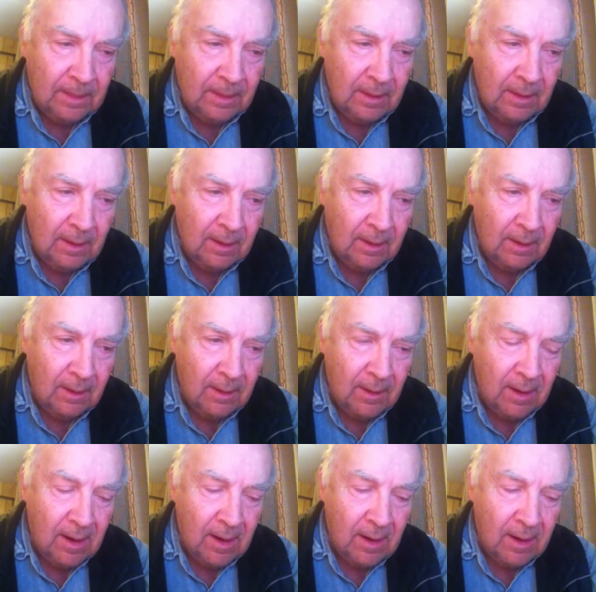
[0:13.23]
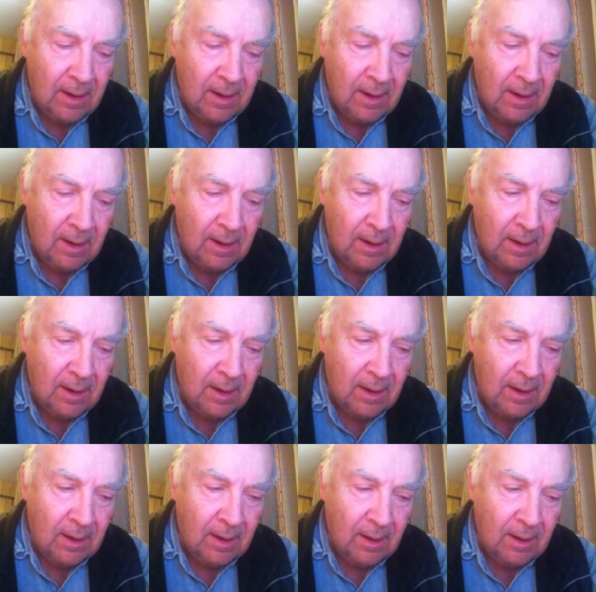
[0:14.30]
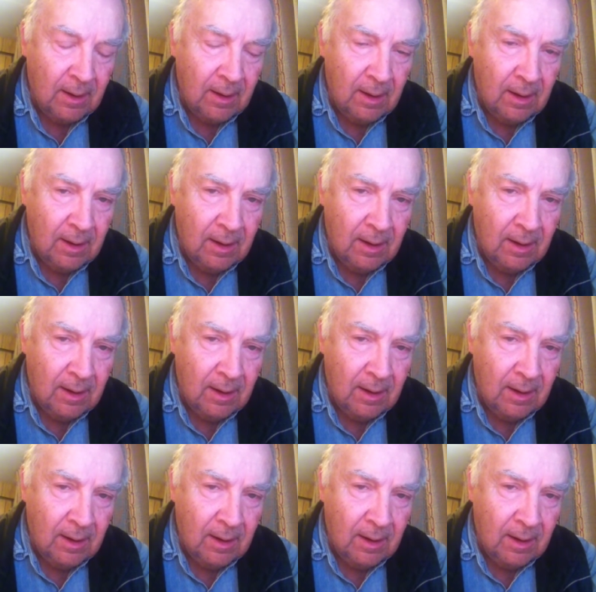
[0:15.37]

[no speech]